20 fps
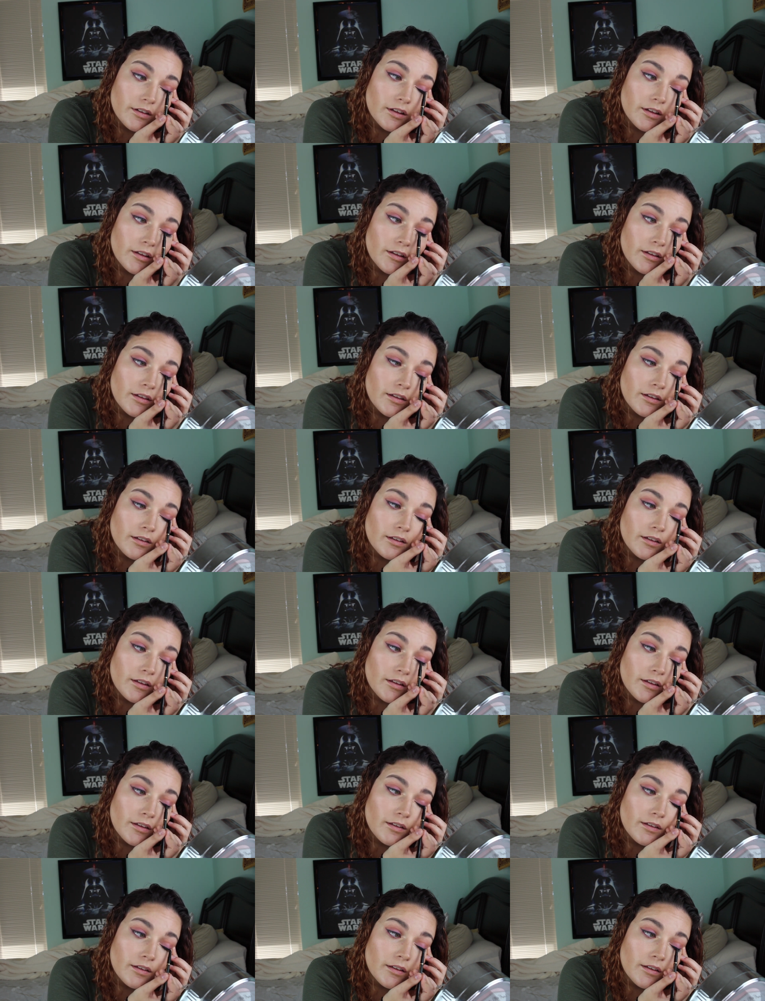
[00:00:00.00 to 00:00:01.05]

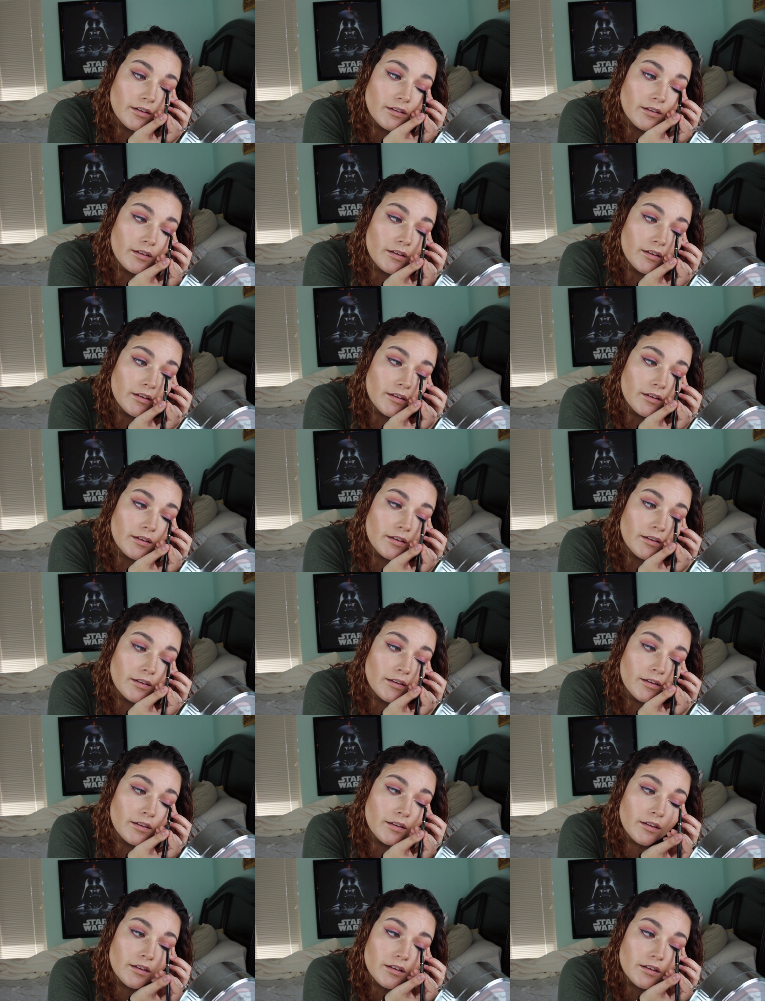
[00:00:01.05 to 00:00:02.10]

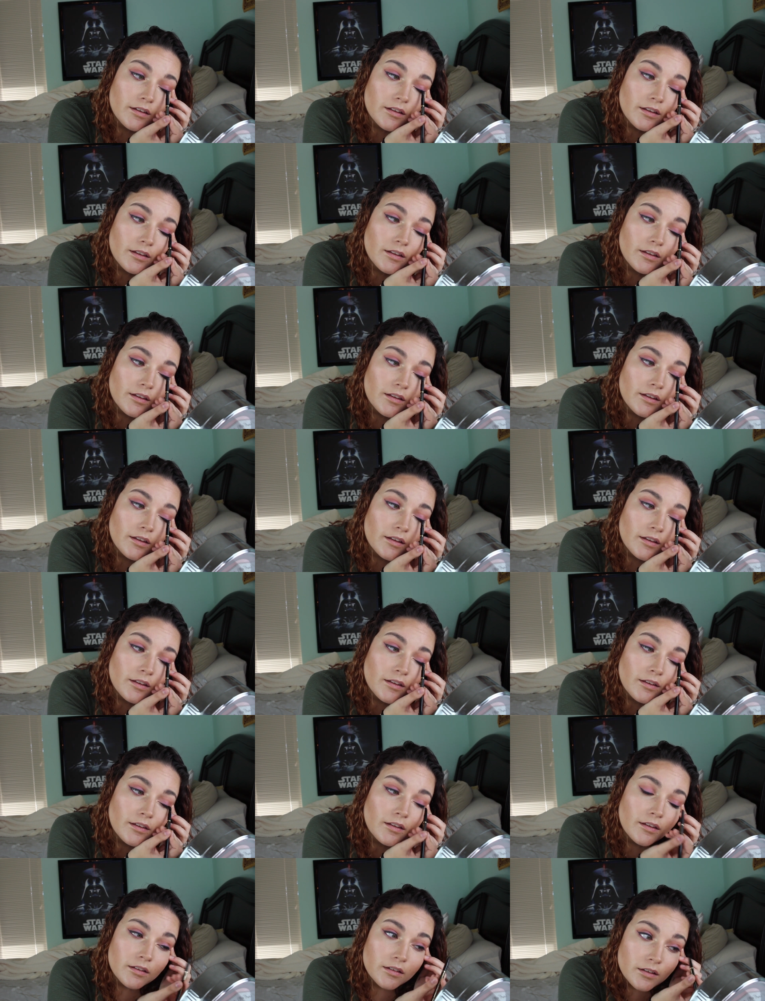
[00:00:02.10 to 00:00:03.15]

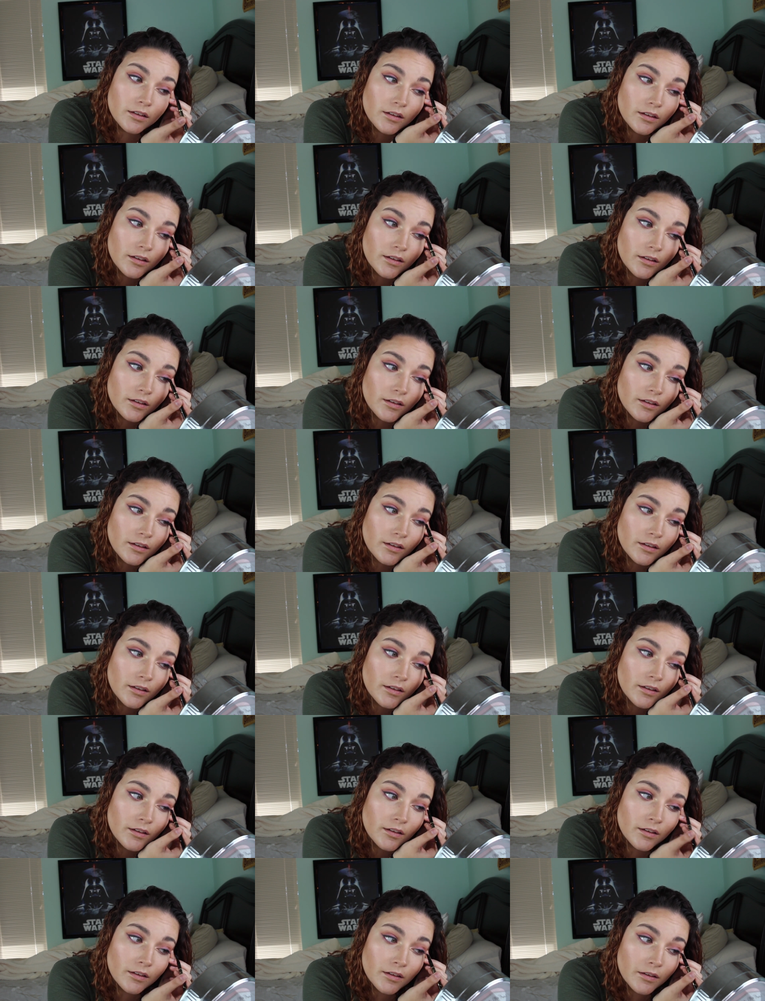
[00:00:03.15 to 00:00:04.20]

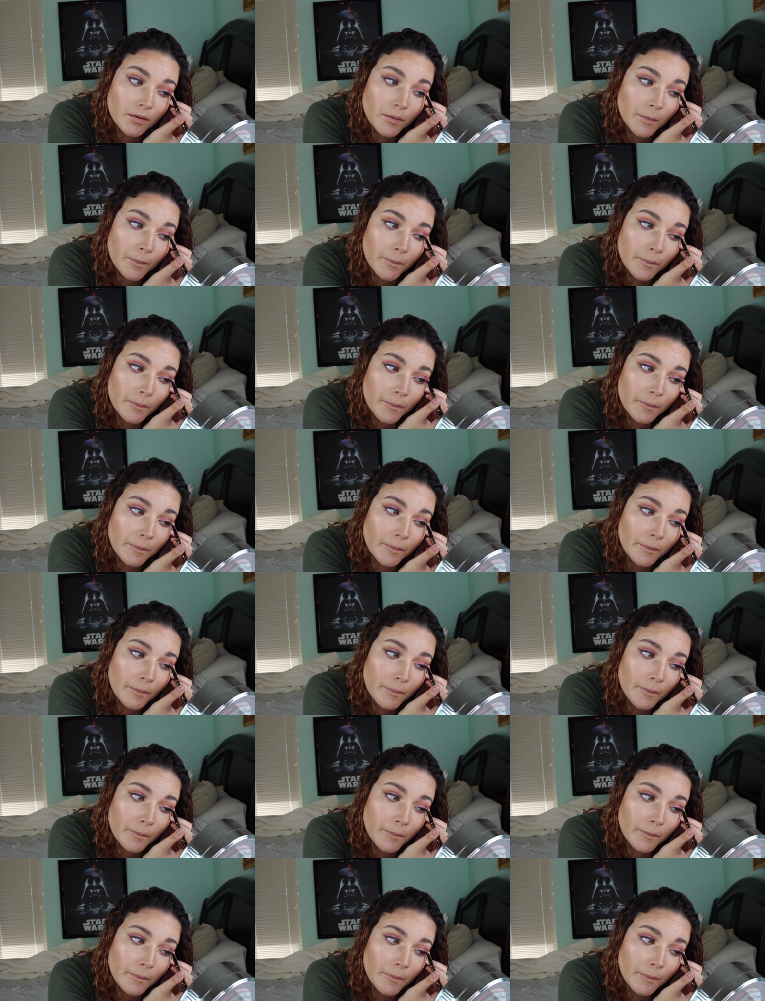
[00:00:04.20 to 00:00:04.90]
No one is speaking in this clip.